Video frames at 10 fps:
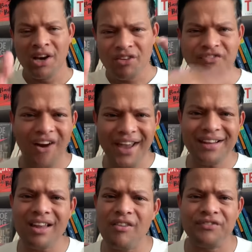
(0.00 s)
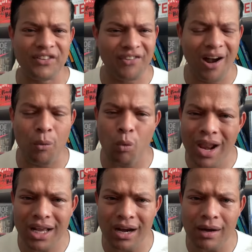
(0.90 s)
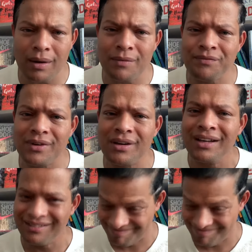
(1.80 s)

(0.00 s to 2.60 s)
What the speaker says: final of FIFA World Cup.